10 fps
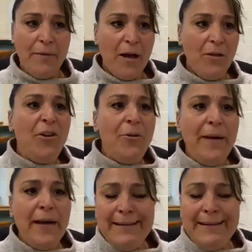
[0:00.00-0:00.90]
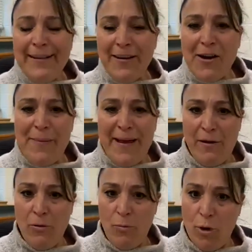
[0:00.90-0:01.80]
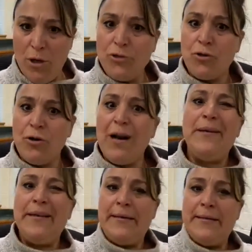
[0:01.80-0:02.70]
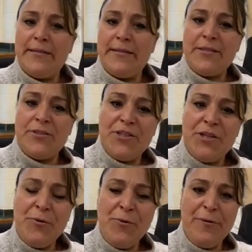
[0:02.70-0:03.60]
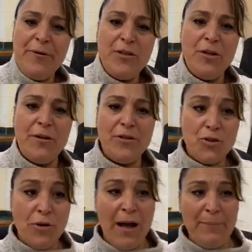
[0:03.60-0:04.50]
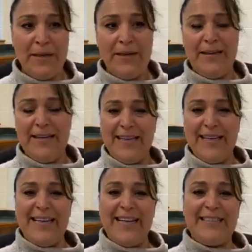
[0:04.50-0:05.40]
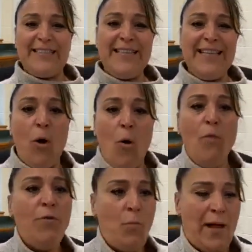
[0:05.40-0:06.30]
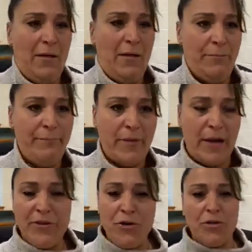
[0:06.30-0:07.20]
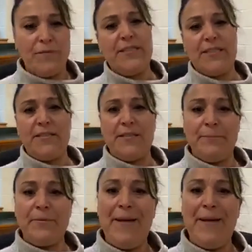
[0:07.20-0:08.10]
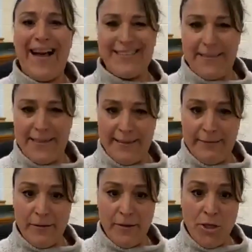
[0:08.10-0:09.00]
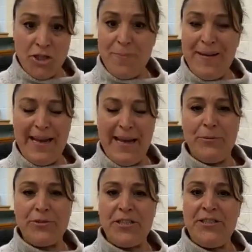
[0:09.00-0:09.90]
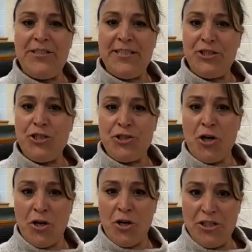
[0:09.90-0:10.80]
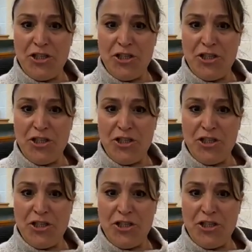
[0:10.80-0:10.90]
a little bit about what trauma is. So trauma, it's overwhelm of the nervous system to be able to discharge